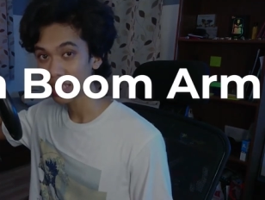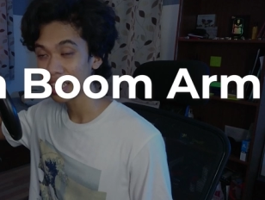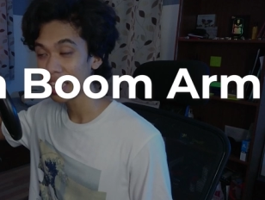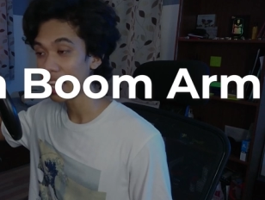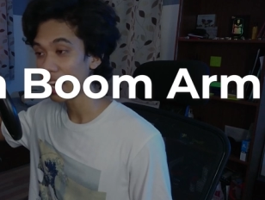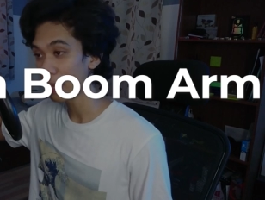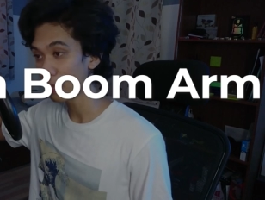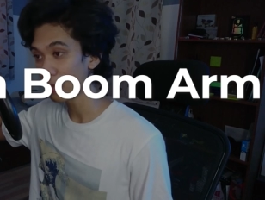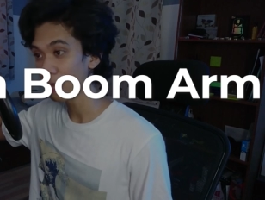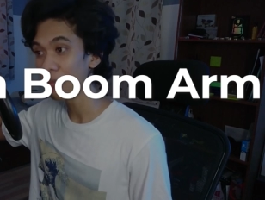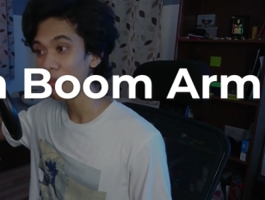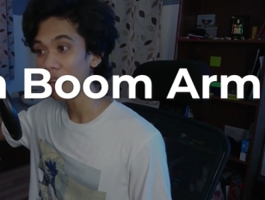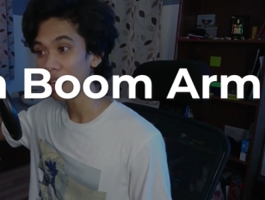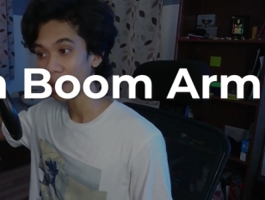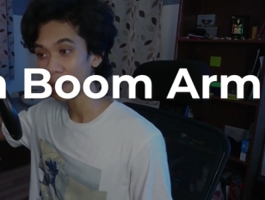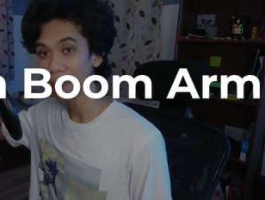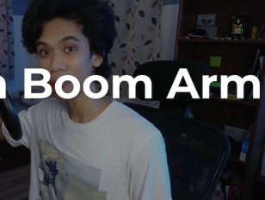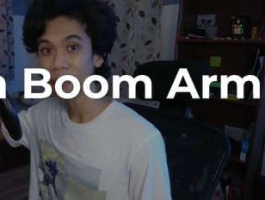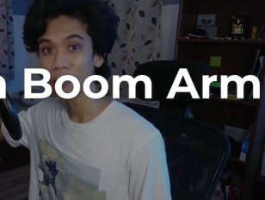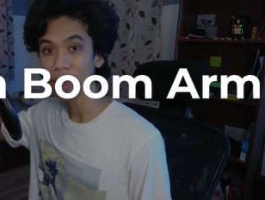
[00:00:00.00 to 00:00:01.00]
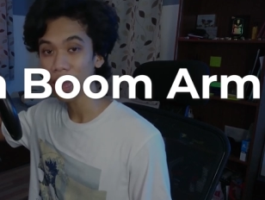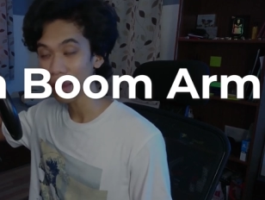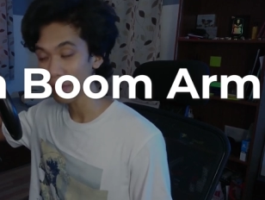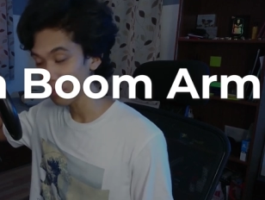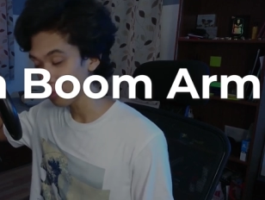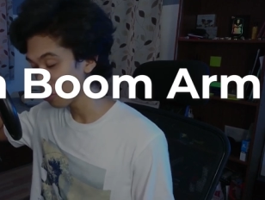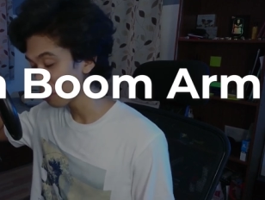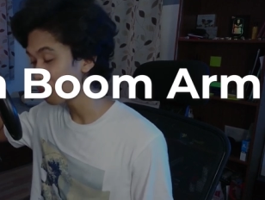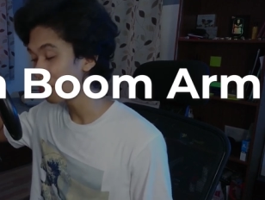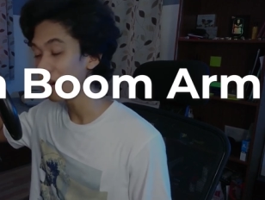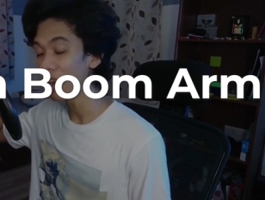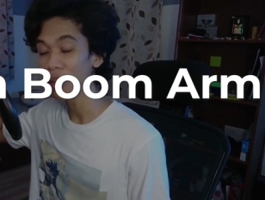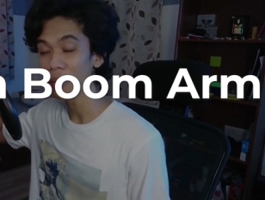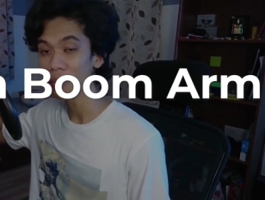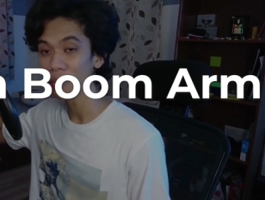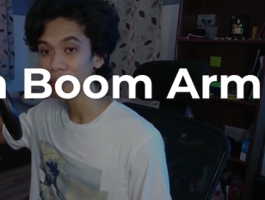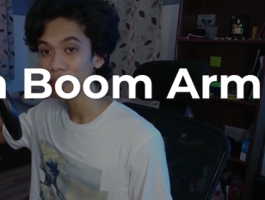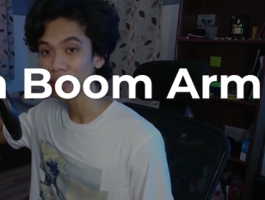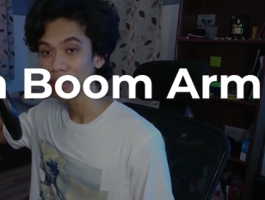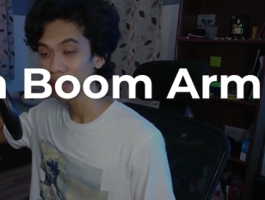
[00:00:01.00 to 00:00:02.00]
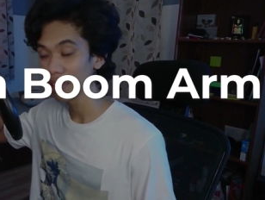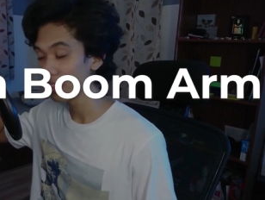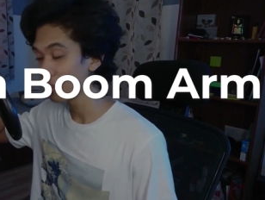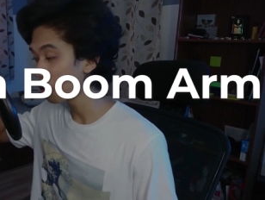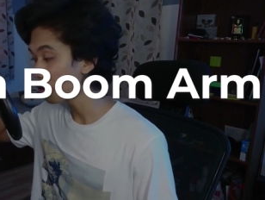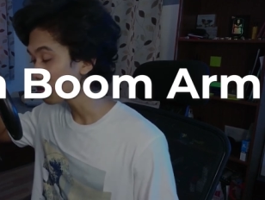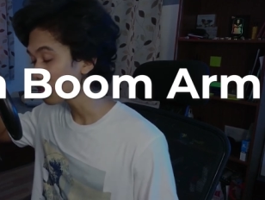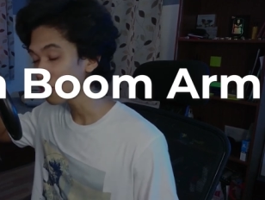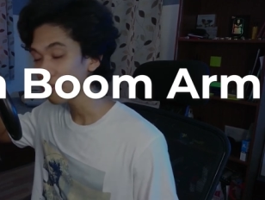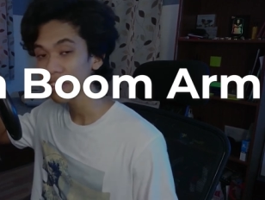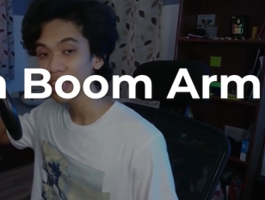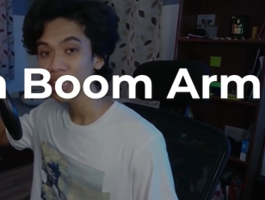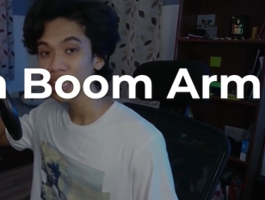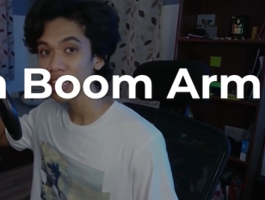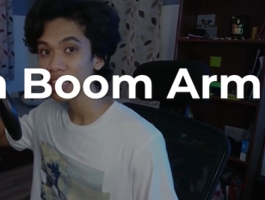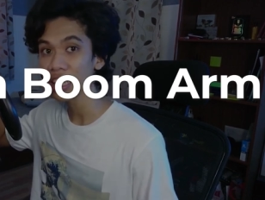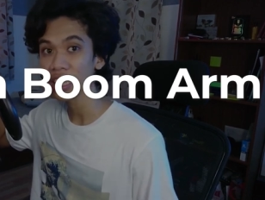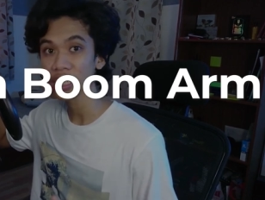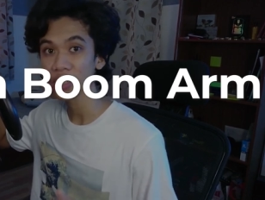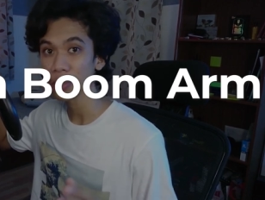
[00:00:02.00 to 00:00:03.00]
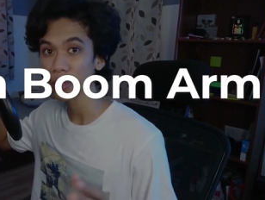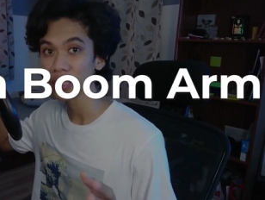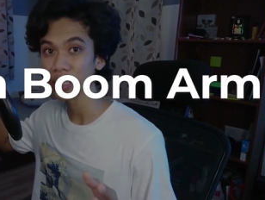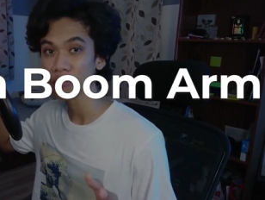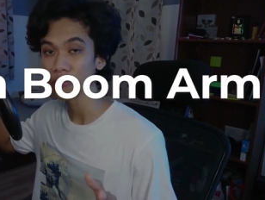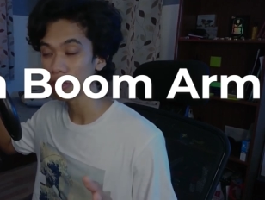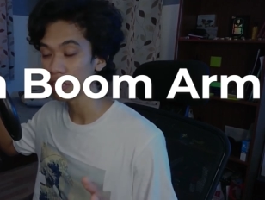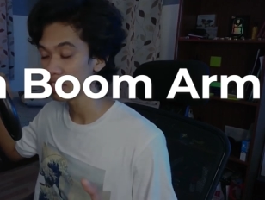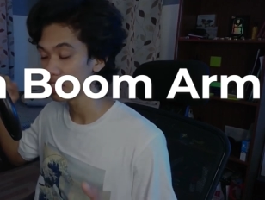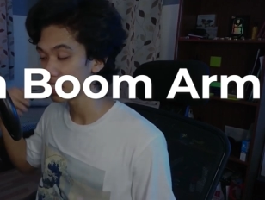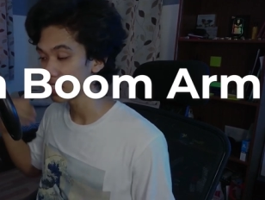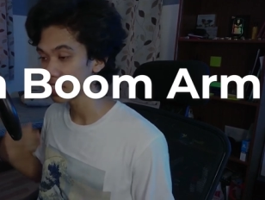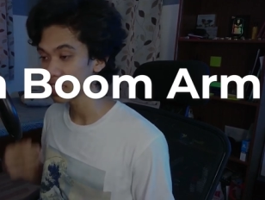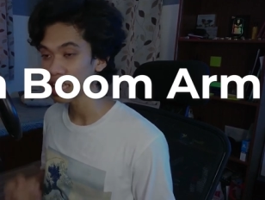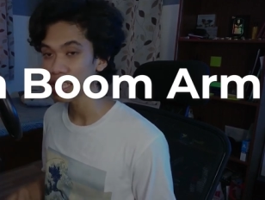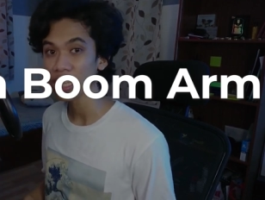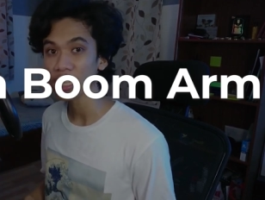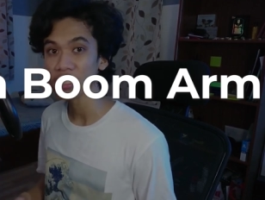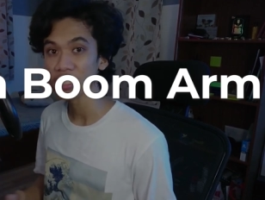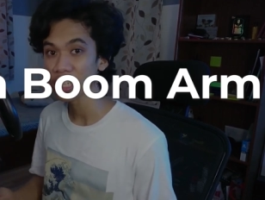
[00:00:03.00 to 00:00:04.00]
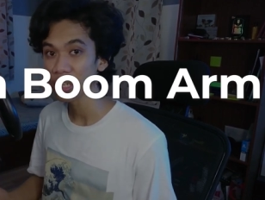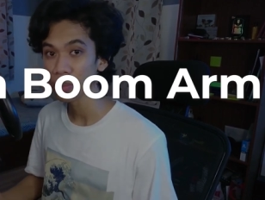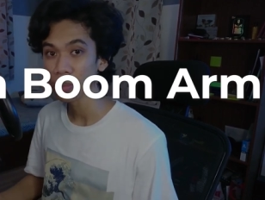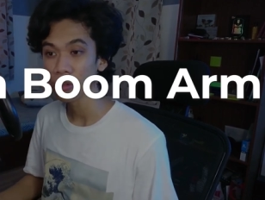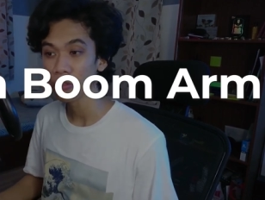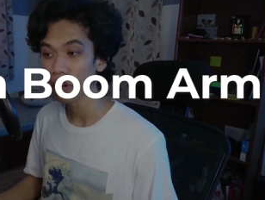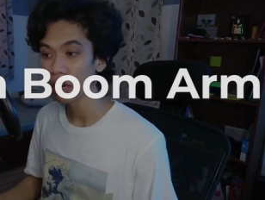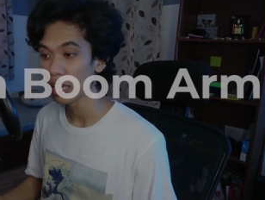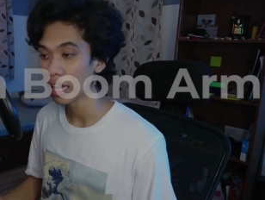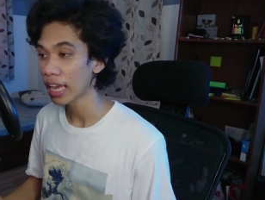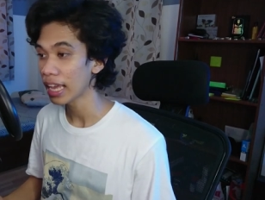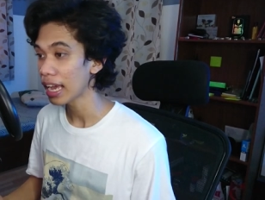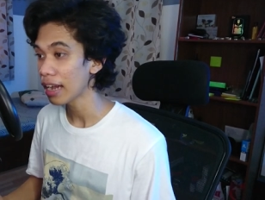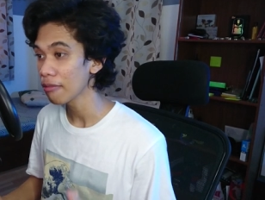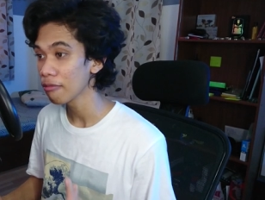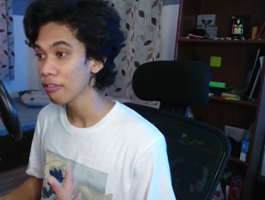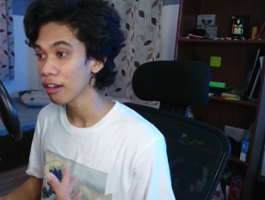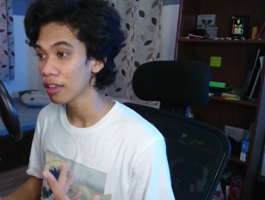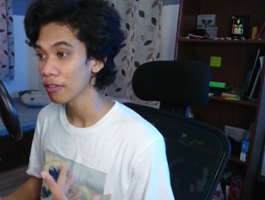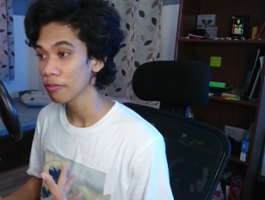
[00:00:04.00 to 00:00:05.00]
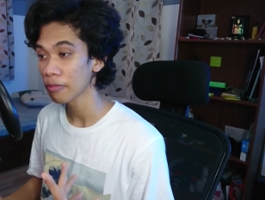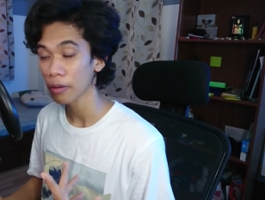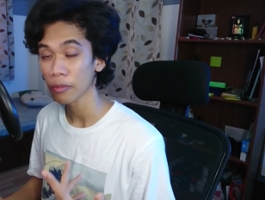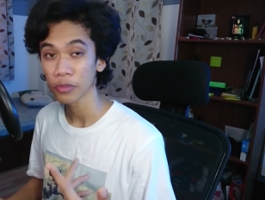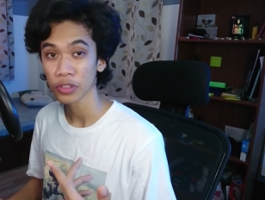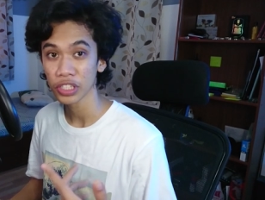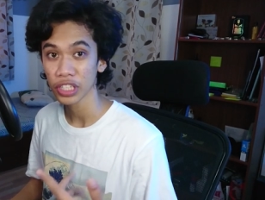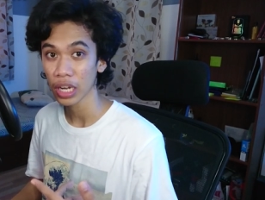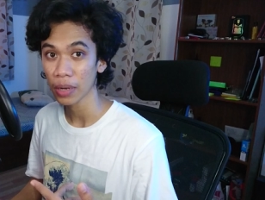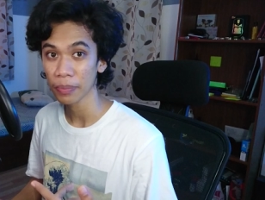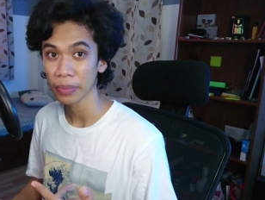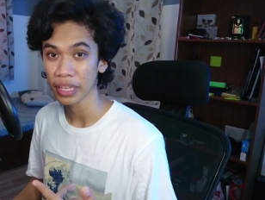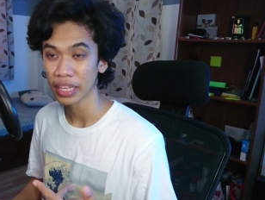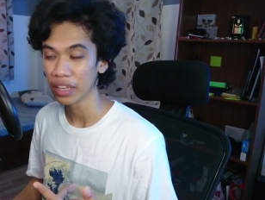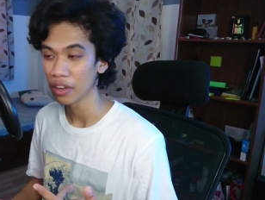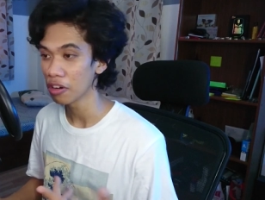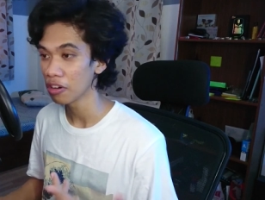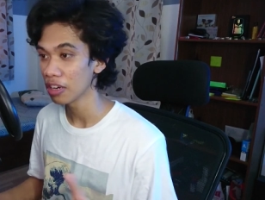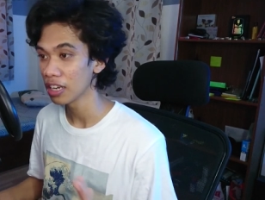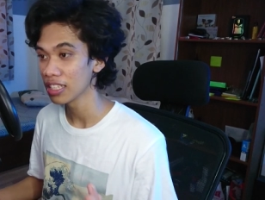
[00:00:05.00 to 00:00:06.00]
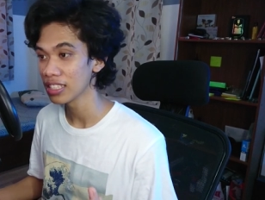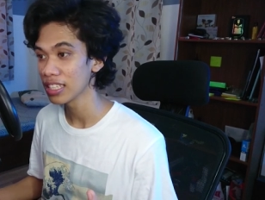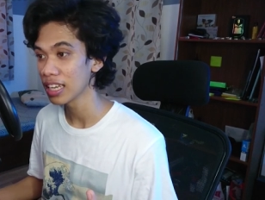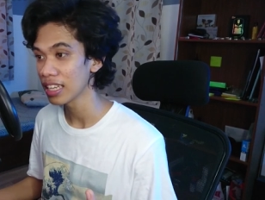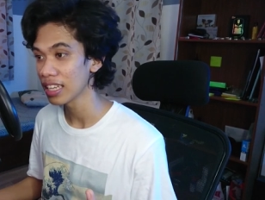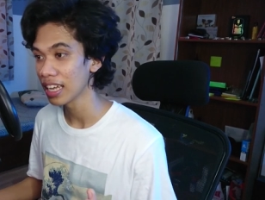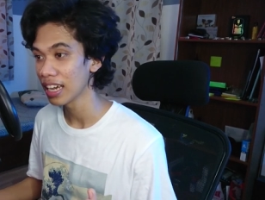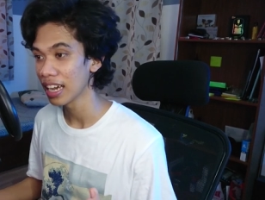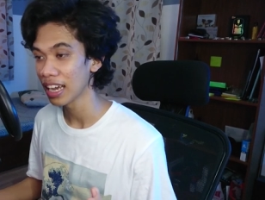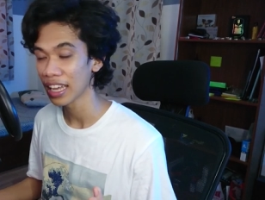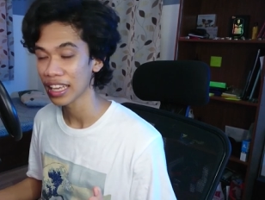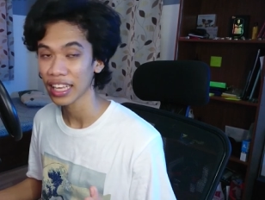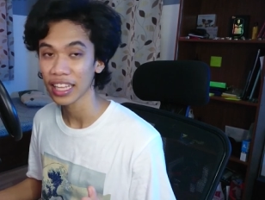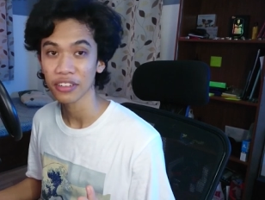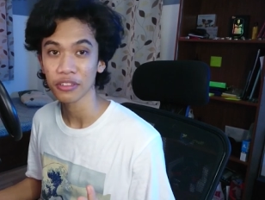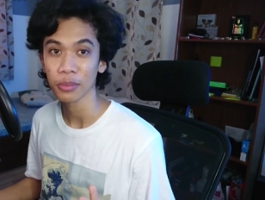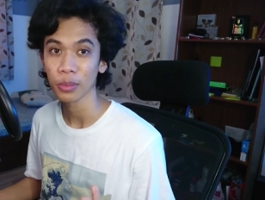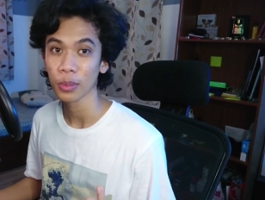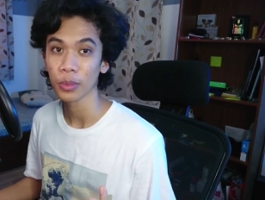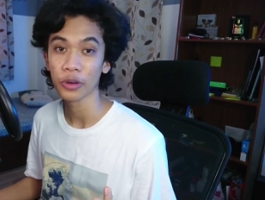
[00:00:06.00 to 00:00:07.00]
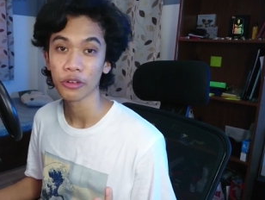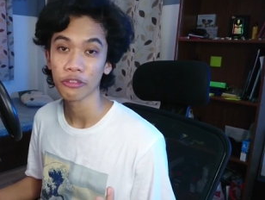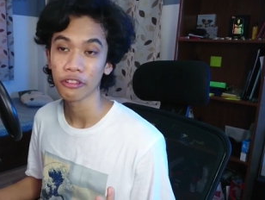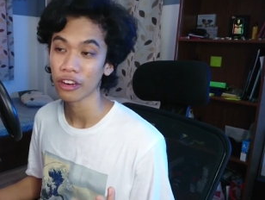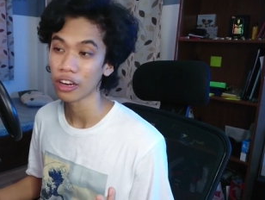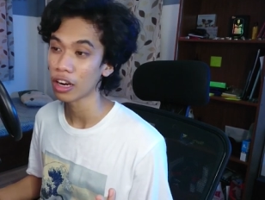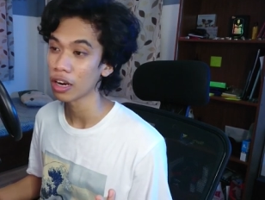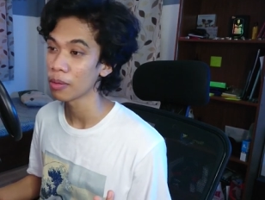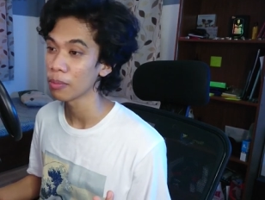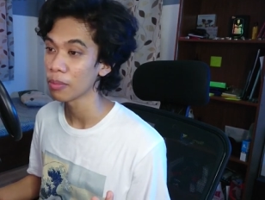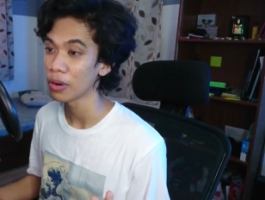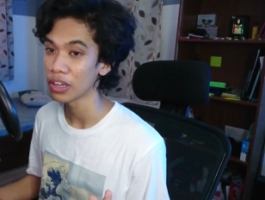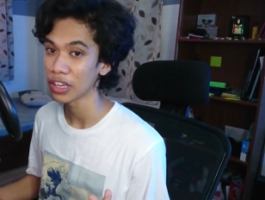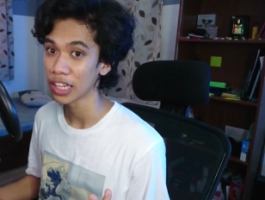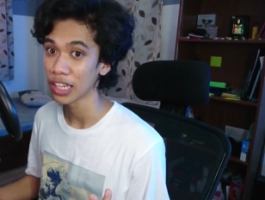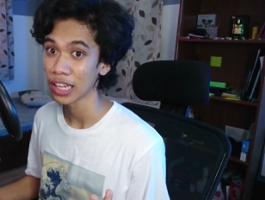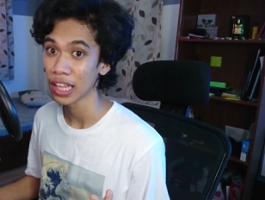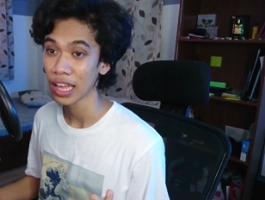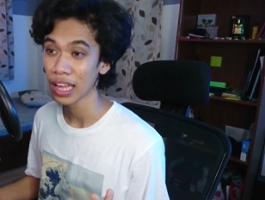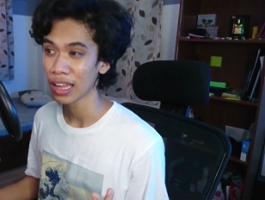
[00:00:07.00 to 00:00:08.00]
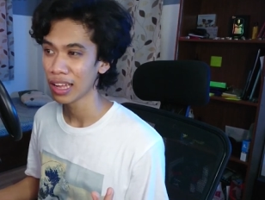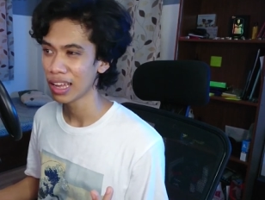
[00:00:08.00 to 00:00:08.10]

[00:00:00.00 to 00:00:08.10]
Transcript: Get a boom arm. A boom arm. Don't even get the expensive one, just get a cheaper one. I have one from Shopee or Lazada, I can't remember where I bought it.